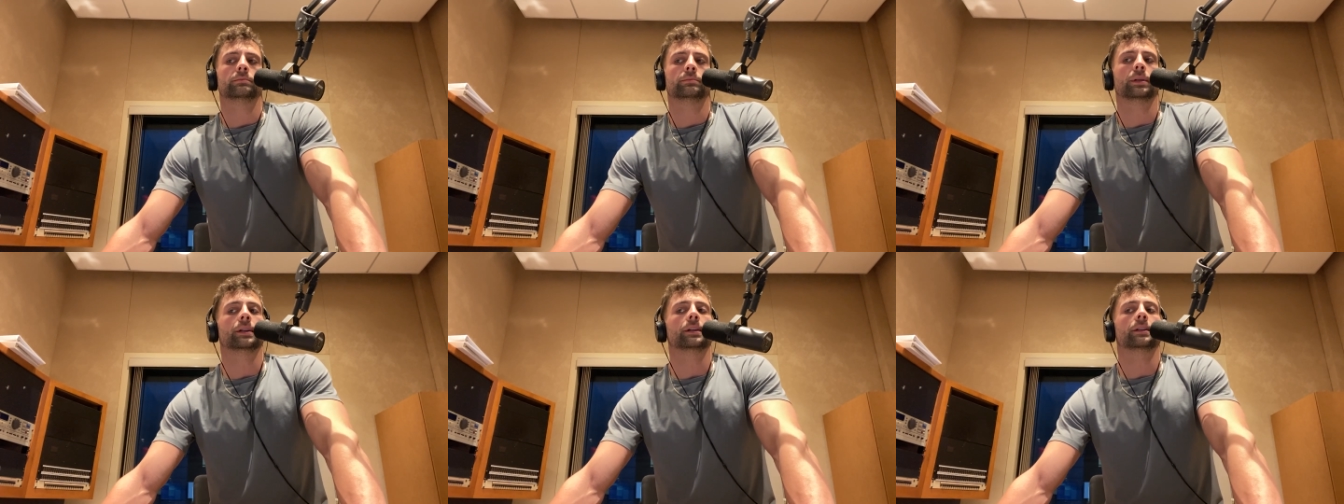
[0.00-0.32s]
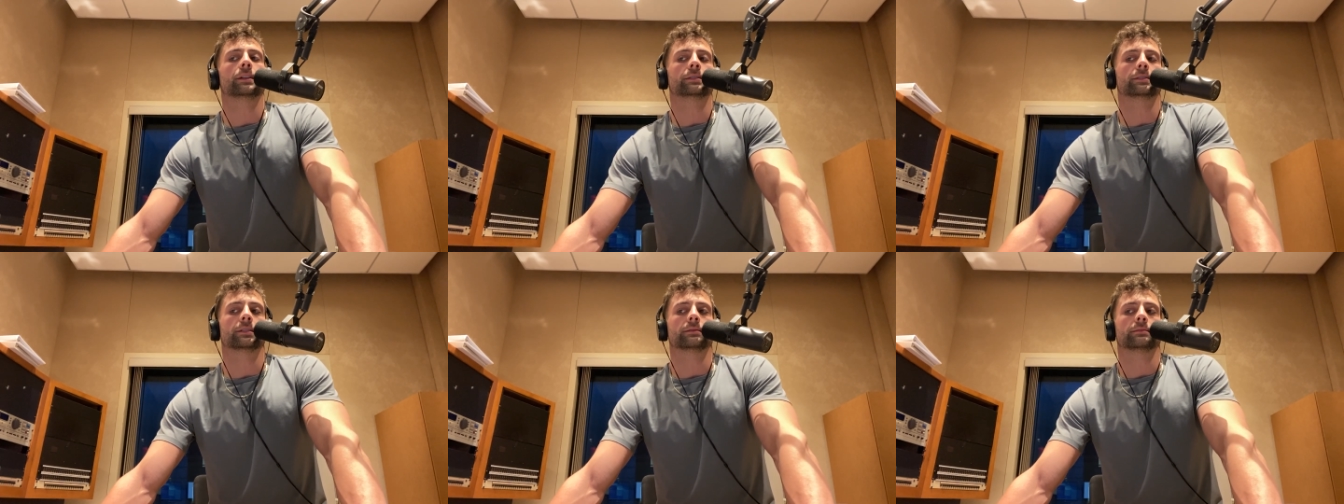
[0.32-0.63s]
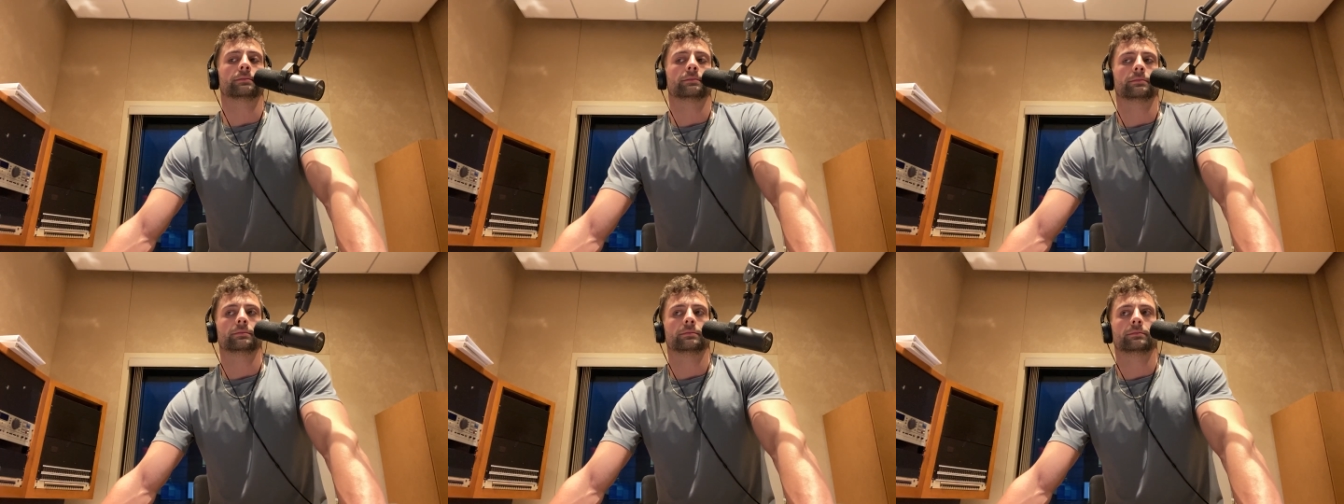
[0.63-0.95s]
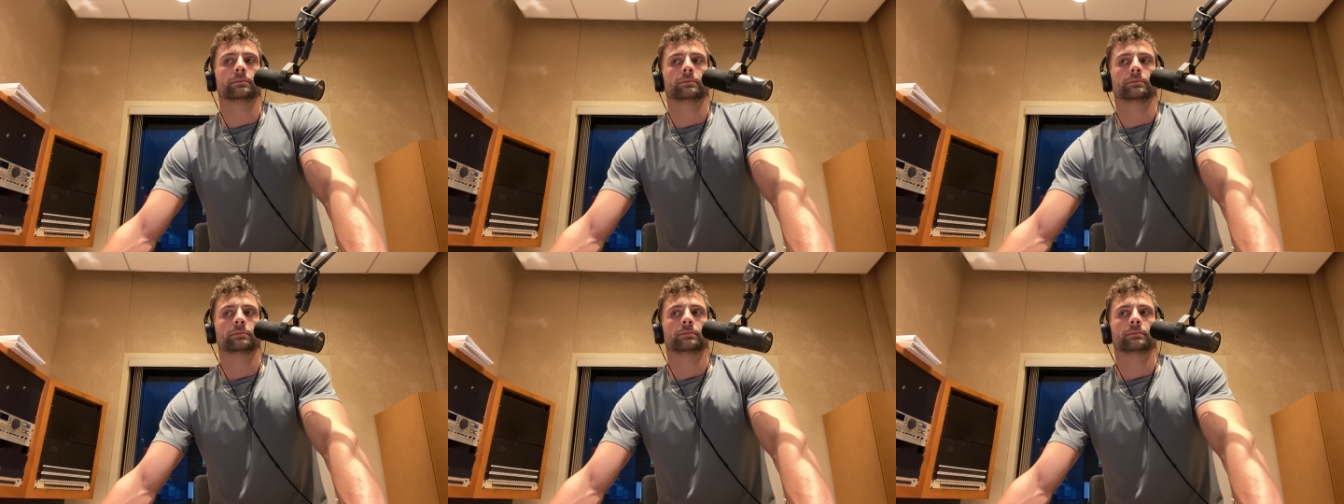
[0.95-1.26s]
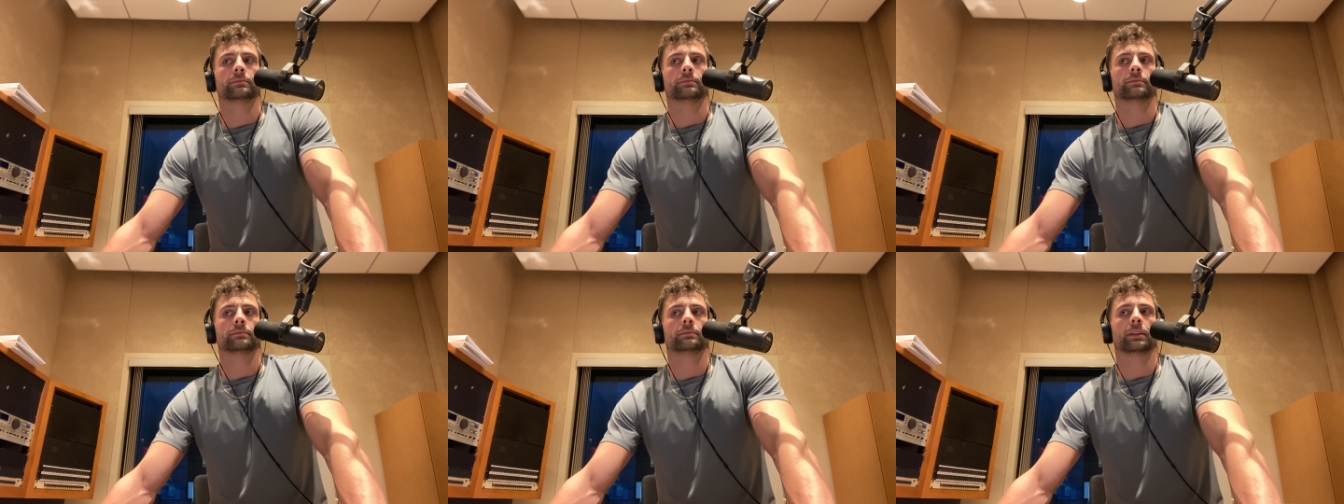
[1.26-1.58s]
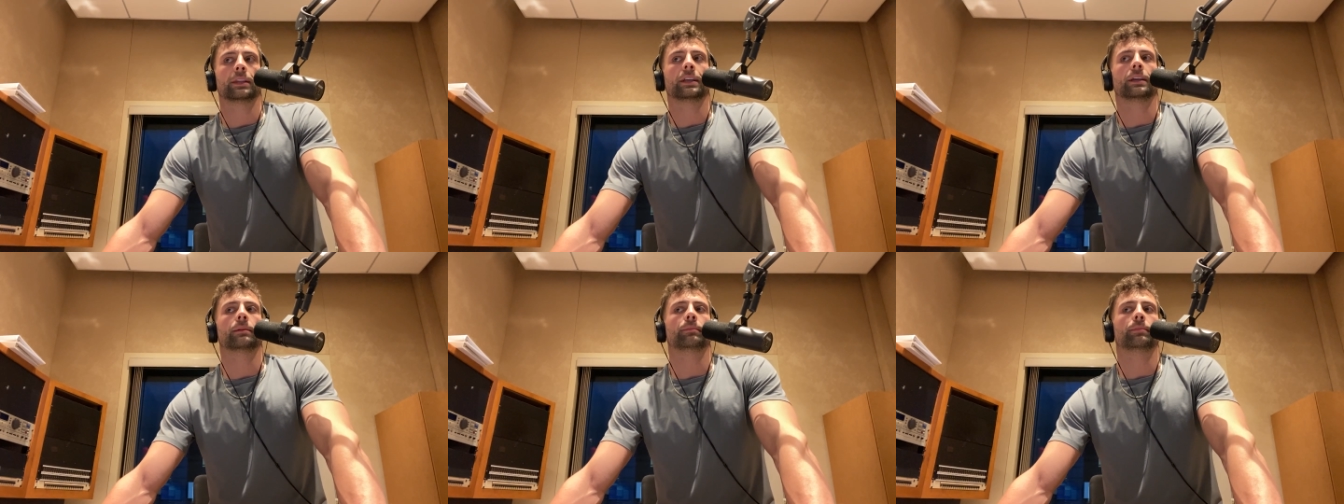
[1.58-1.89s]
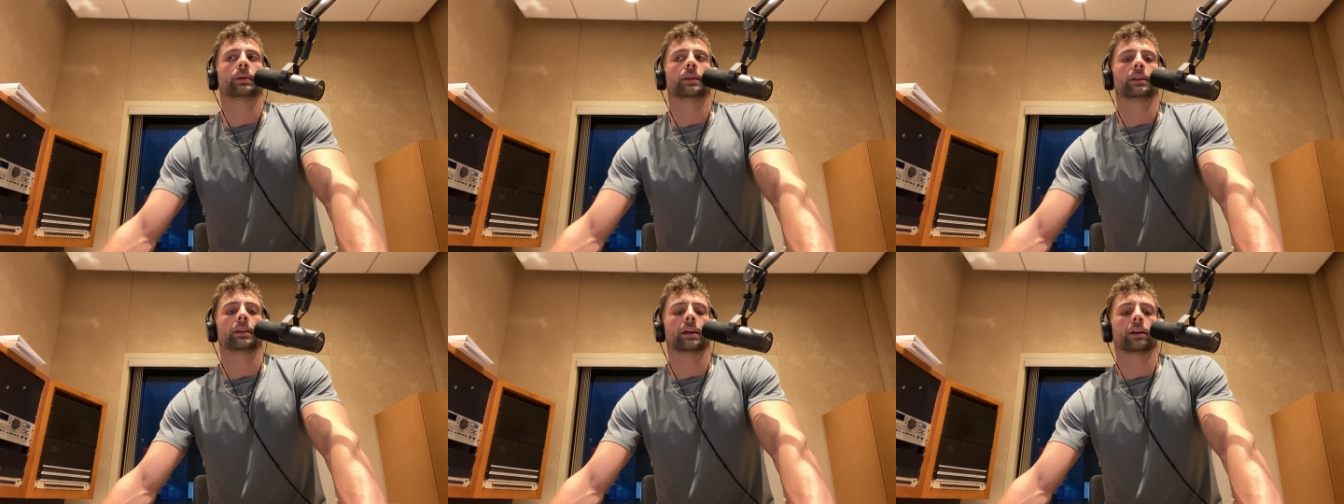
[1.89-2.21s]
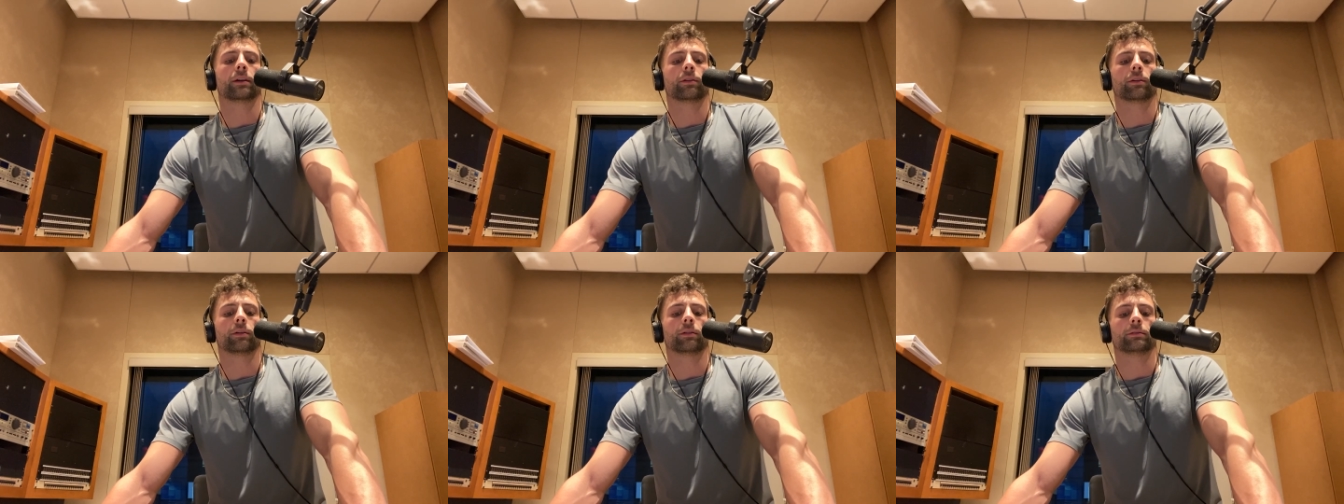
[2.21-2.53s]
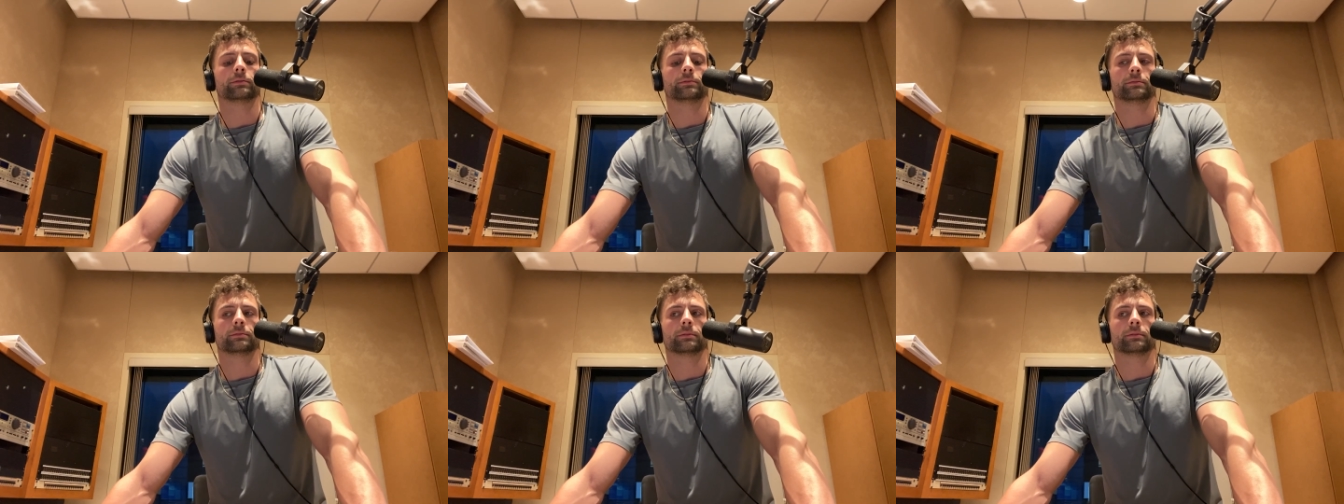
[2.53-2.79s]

but it isn't? Liam Pinheiro.